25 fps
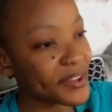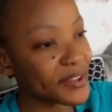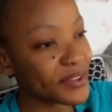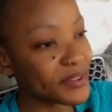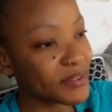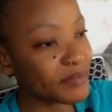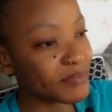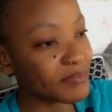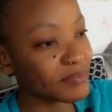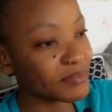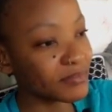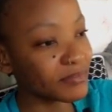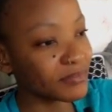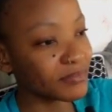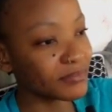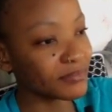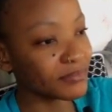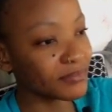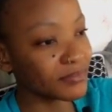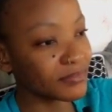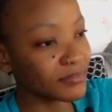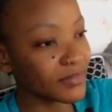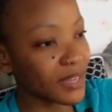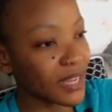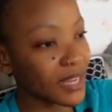am.
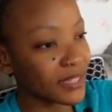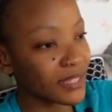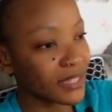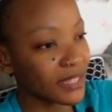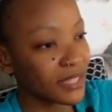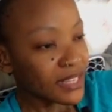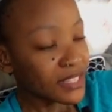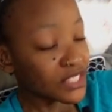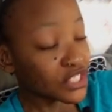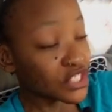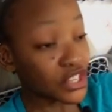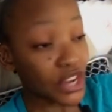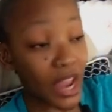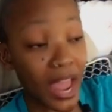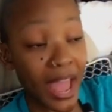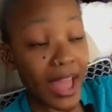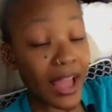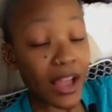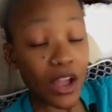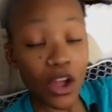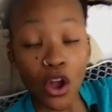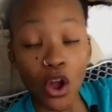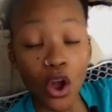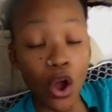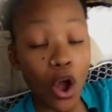
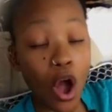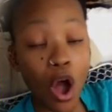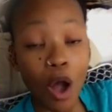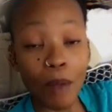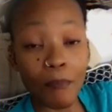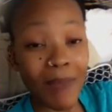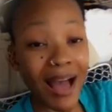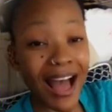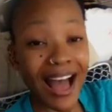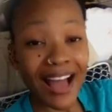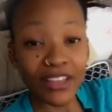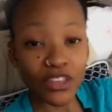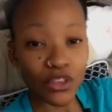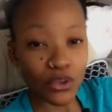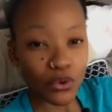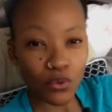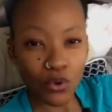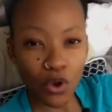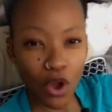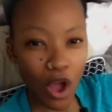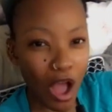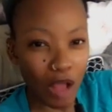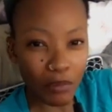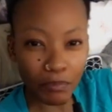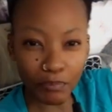Jengoma, you
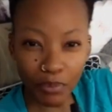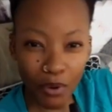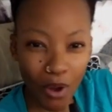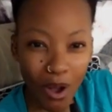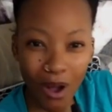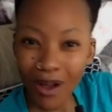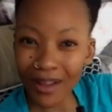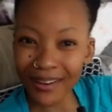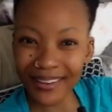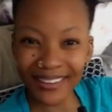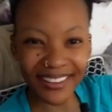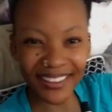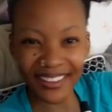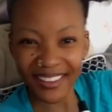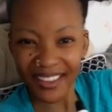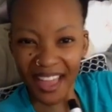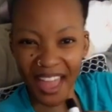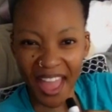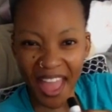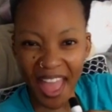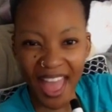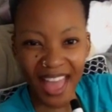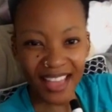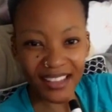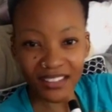got born
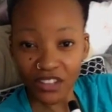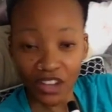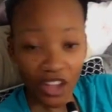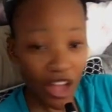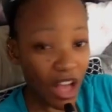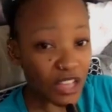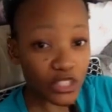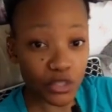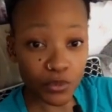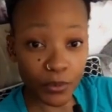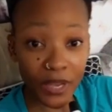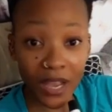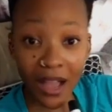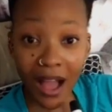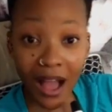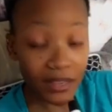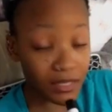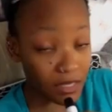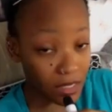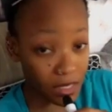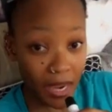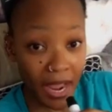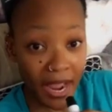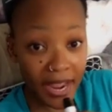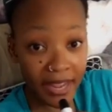again, cause we got
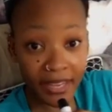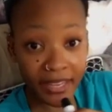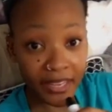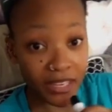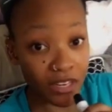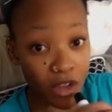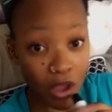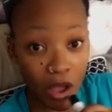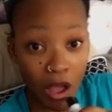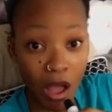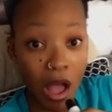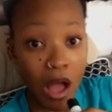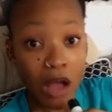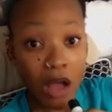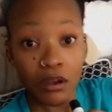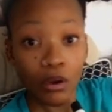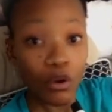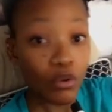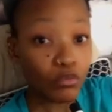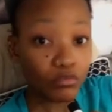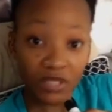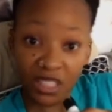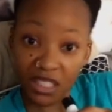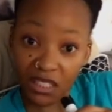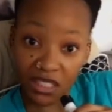taken
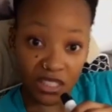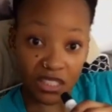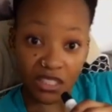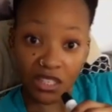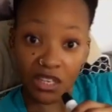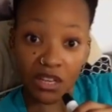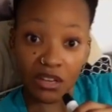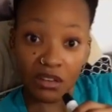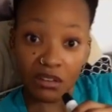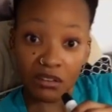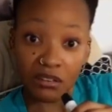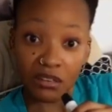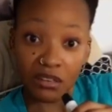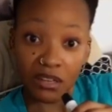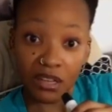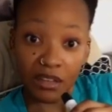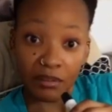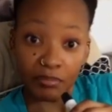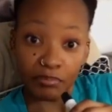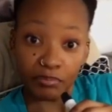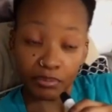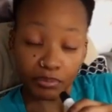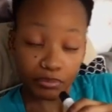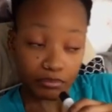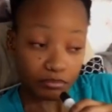home. Listen up,
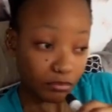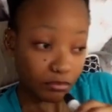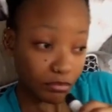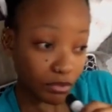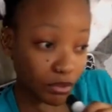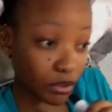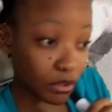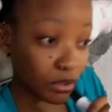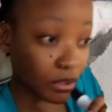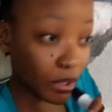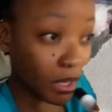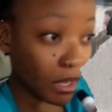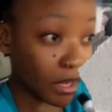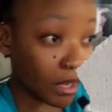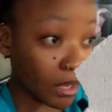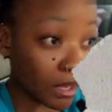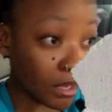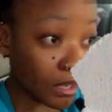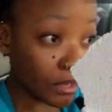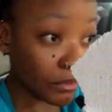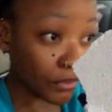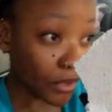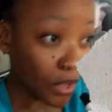Steve,